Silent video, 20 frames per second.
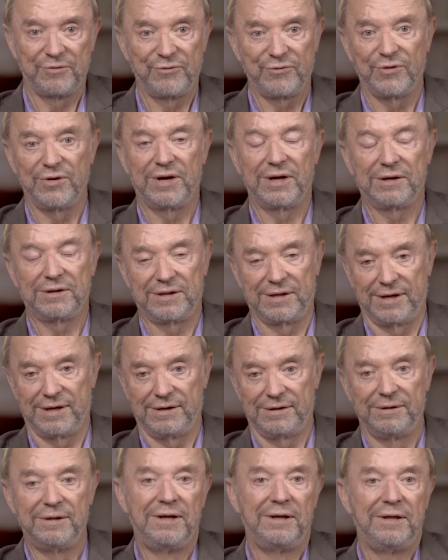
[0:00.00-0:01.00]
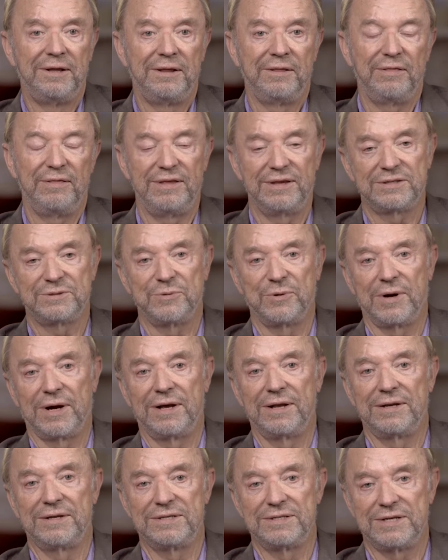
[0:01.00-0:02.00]
for Hillel. This
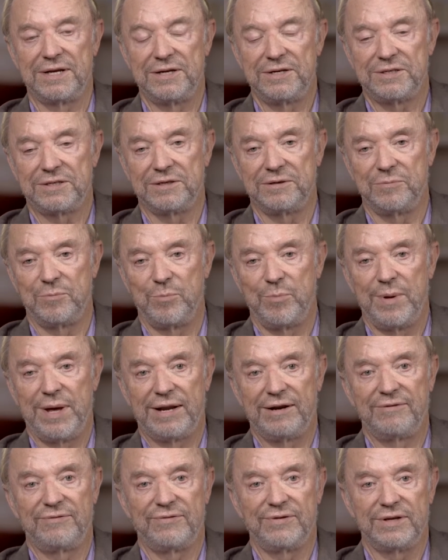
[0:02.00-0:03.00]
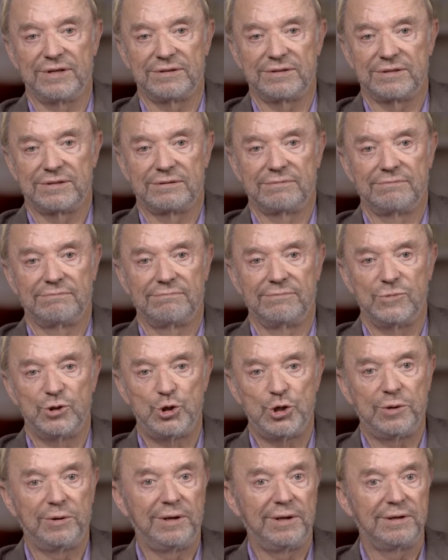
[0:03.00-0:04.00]
organization benefits
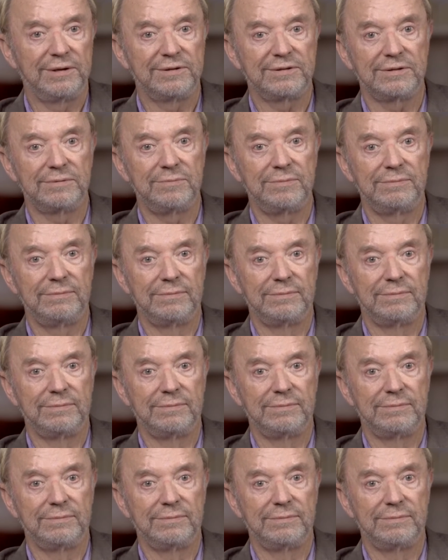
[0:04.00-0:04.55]
Judaism